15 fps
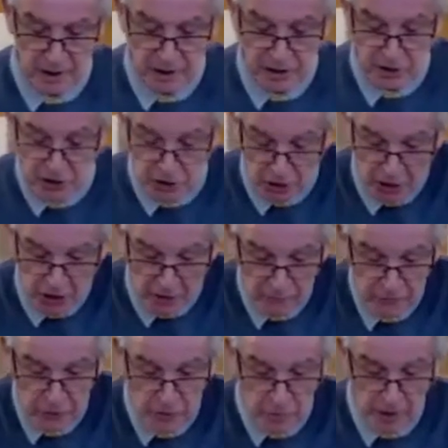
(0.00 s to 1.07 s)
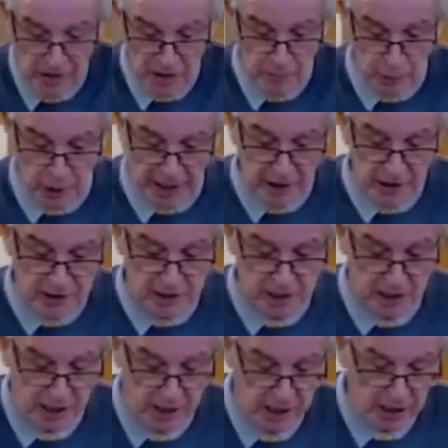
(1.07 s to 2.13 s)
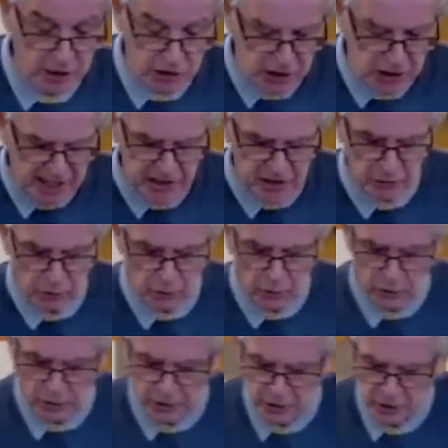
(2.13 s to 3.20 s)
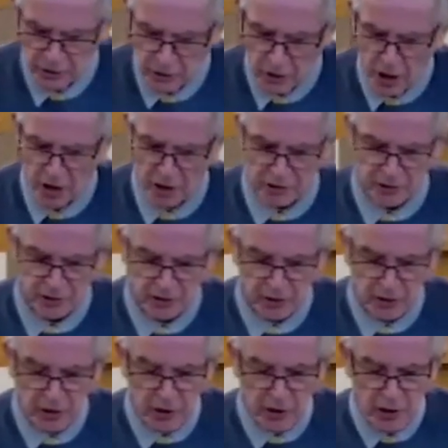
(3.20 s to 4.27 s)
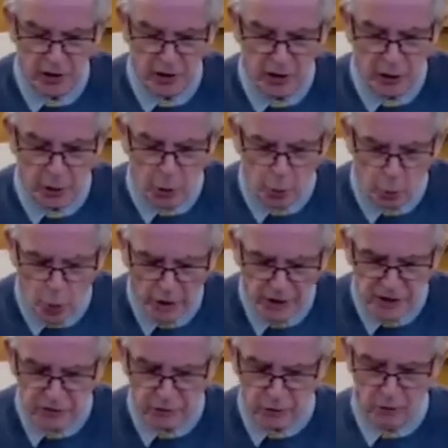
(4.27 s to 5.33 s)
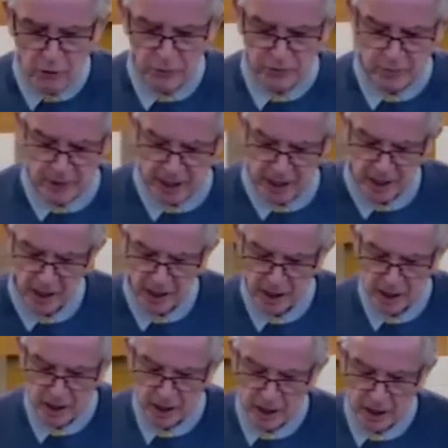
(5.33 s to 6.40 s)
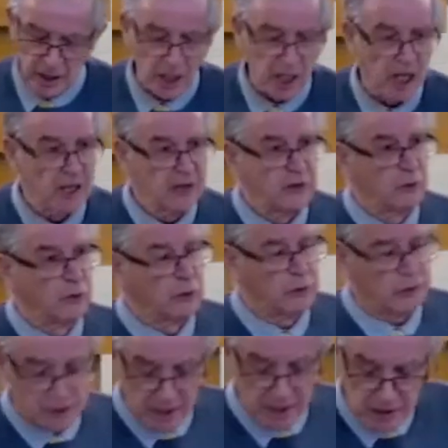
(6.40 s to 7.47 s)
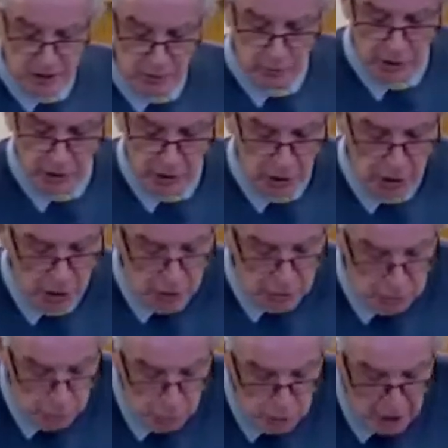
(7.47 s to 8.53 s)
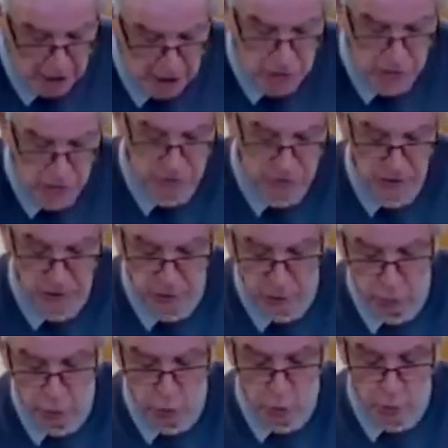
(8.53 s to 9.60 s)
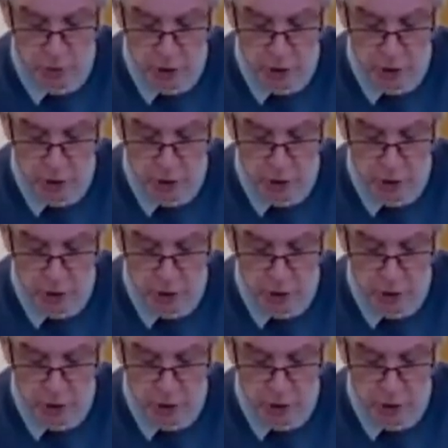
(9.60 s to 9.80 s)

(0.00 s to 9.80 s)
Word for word: She's uncomfortable in the pregnancy and she asks the Lord, God, what is wrong with me? And the Lord says to her, Two nations are in your womb,